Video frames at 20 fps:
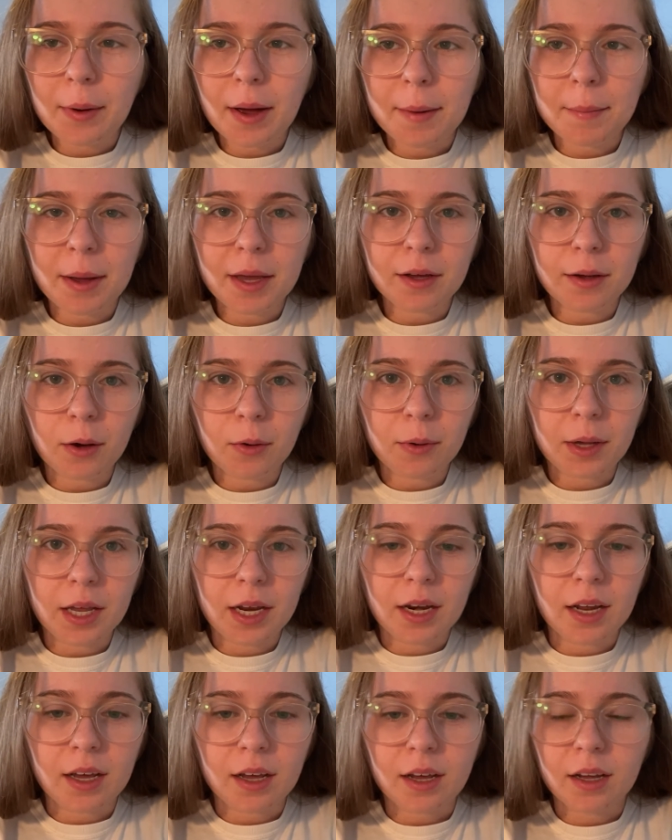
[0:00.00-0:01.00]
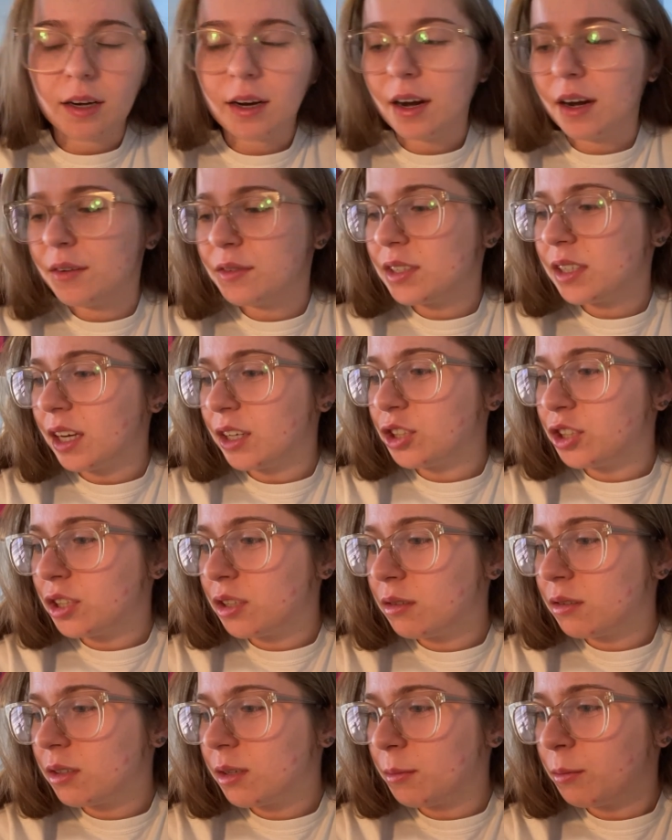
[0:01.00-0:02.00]
I might go in and kind of sketch
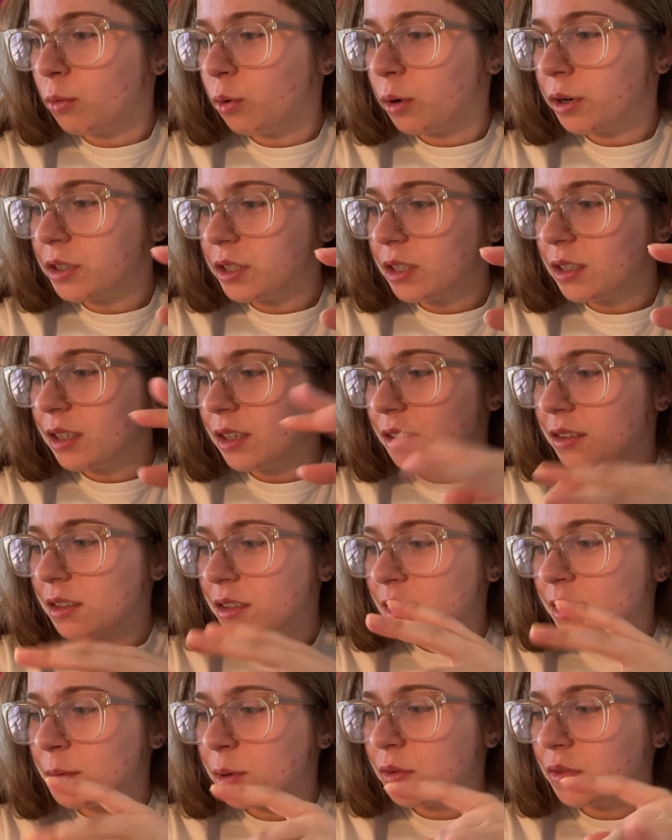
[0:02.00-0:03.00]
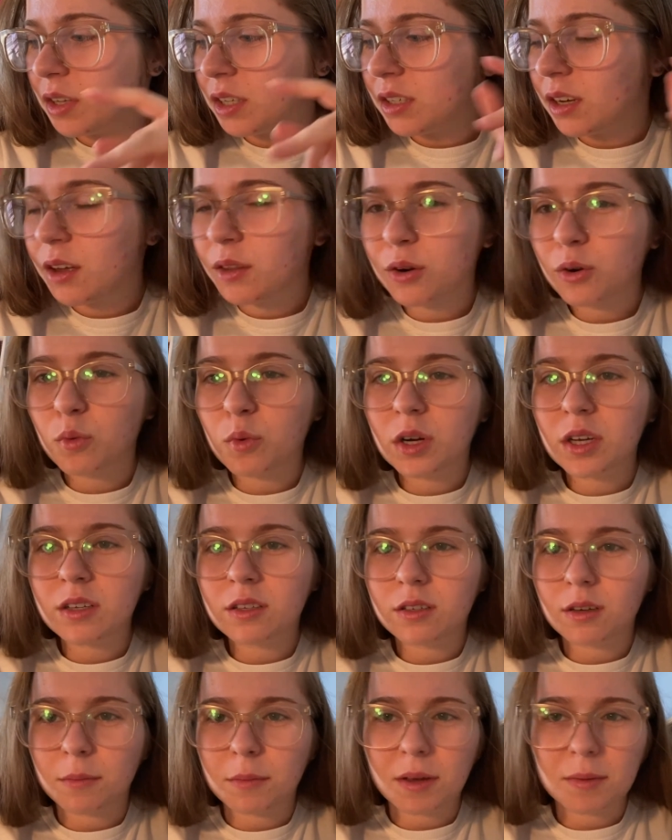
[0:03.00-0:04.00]
in some more details in some of these other ones
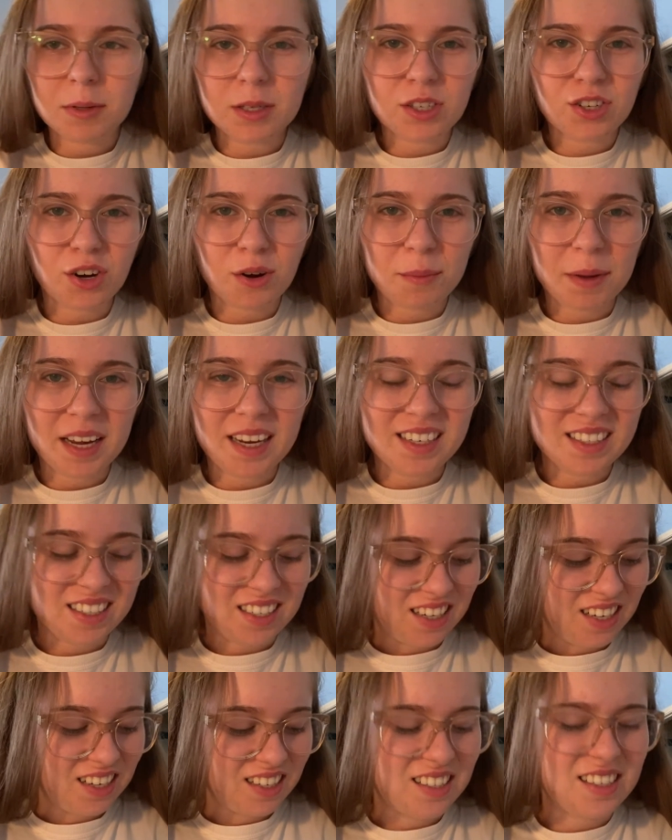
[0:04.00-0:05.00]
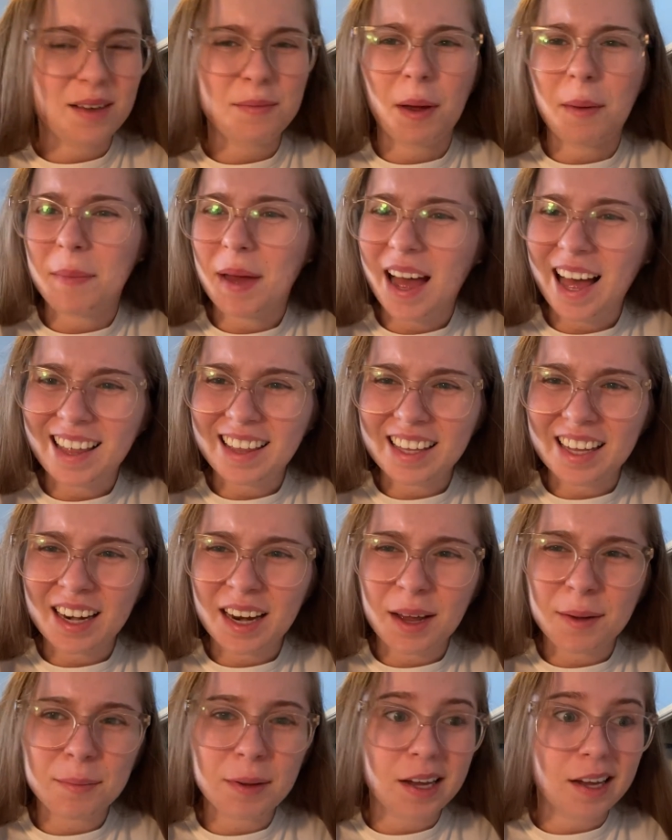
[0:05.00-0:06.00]
or maybe start painting, set my palette
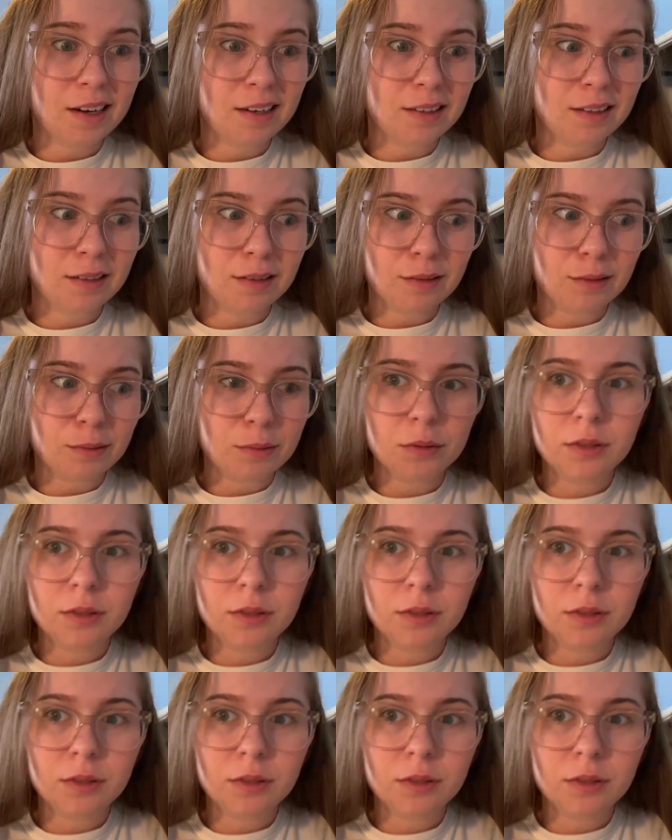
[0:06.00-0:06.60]
up. I don't know.